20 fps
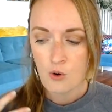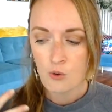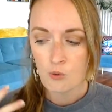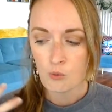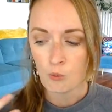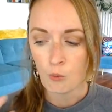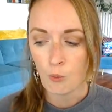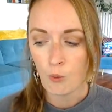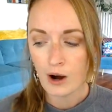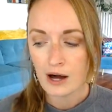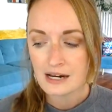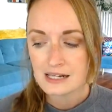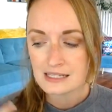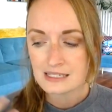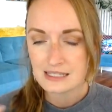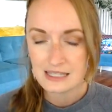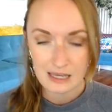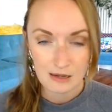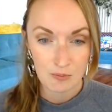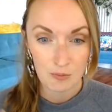what is
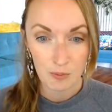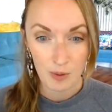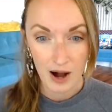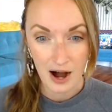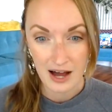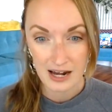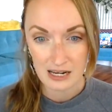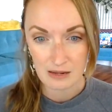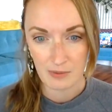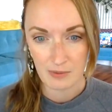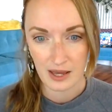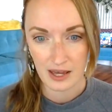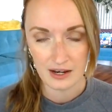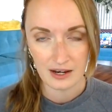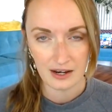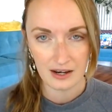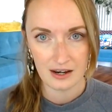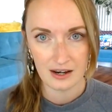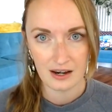the embodiment